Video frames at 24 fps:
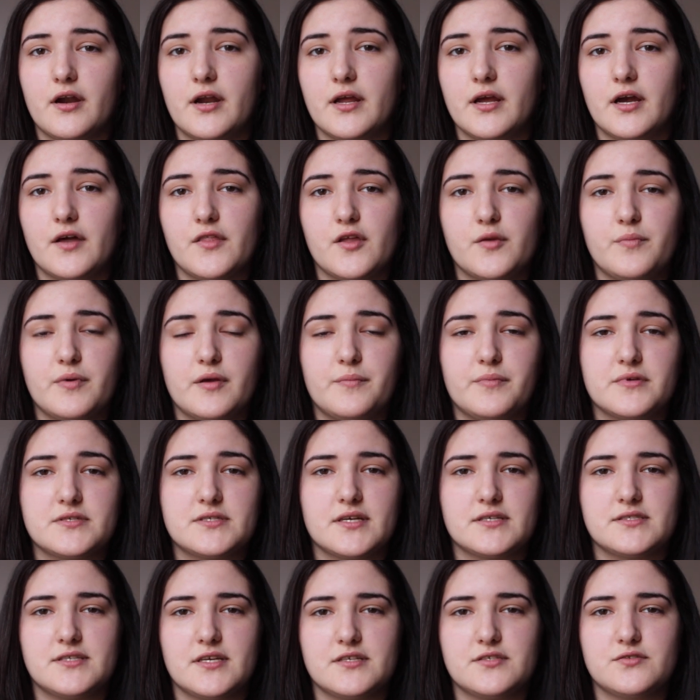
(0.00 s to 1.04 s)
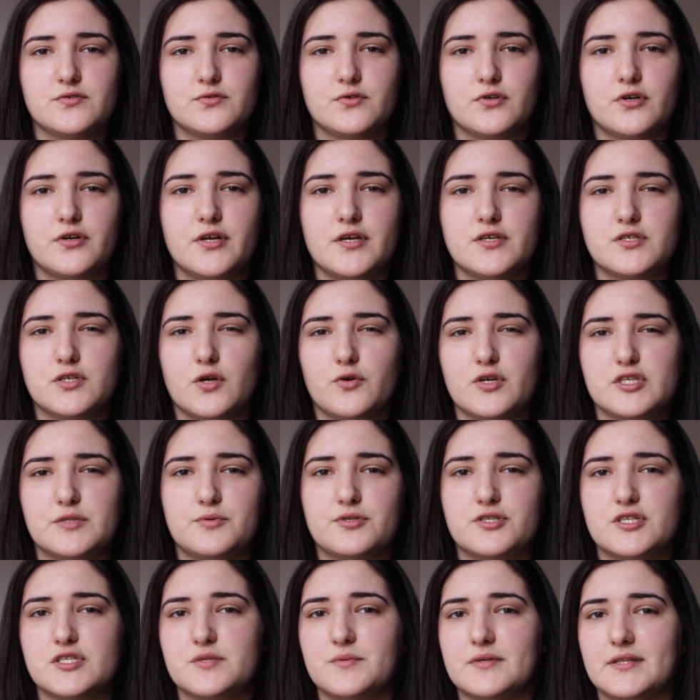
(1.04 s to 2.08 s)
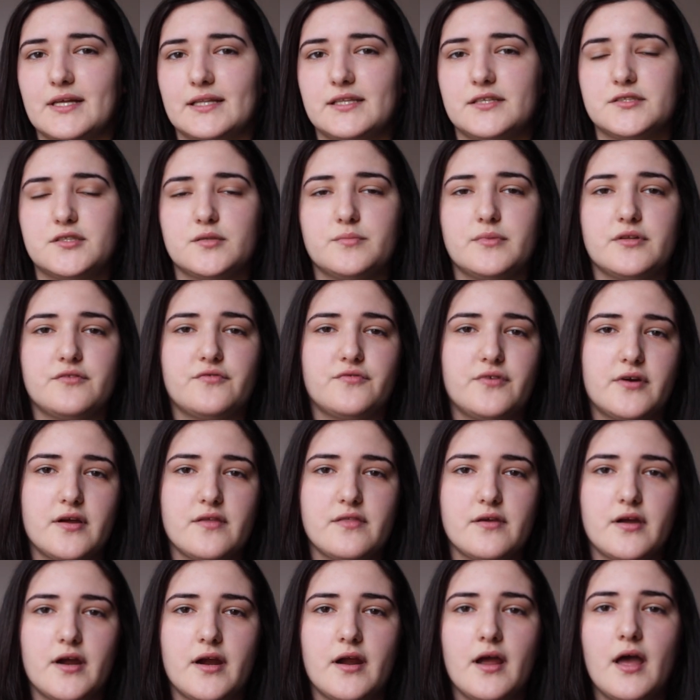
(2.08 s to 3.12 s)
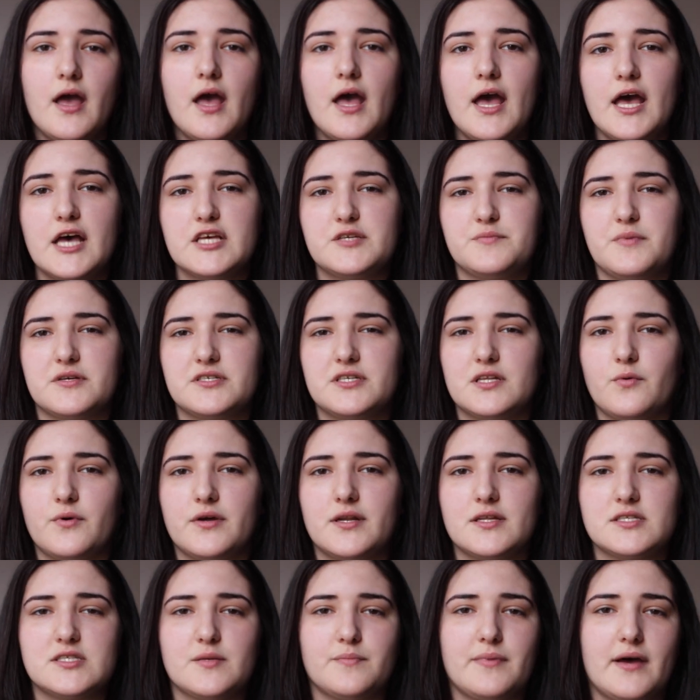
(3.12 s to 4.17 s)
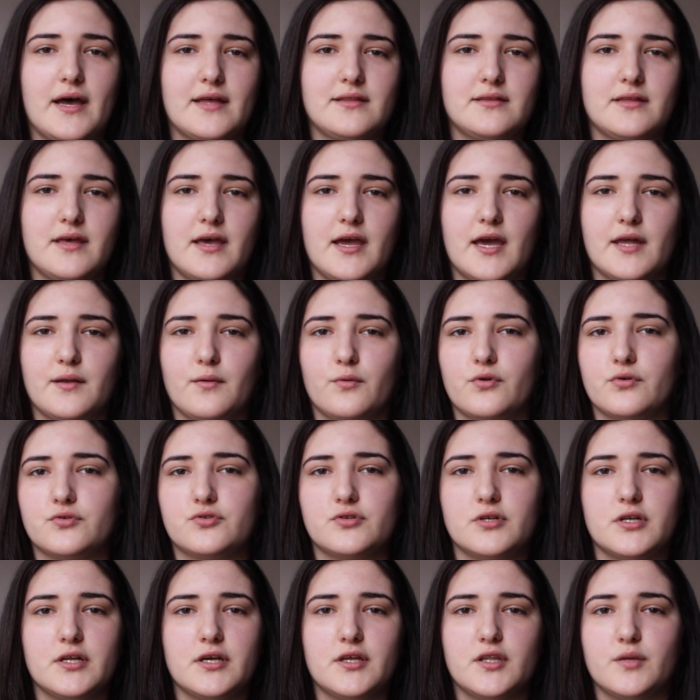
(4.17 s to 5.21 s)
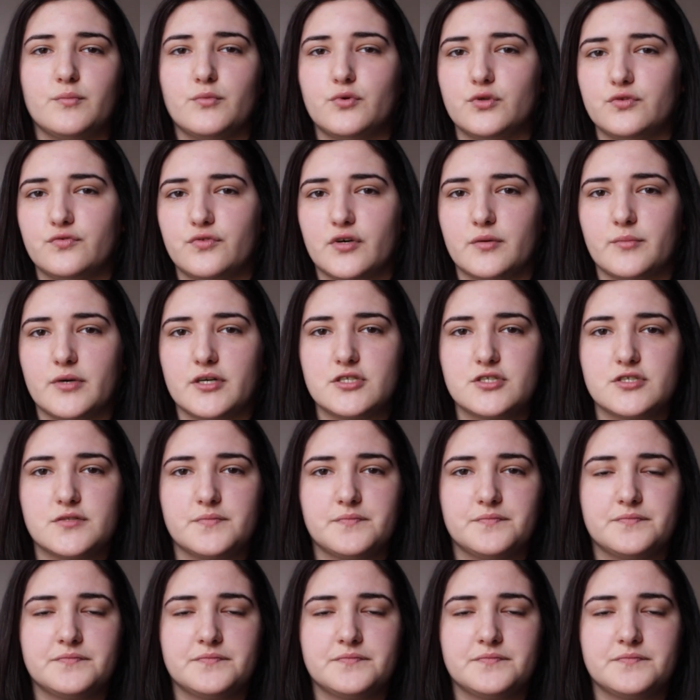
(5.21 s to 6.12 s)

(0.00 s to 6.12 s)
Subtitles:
hearing other people's success stories always pushes me that little bit further, especially when it's a bad day and I'm not really in the mood for much.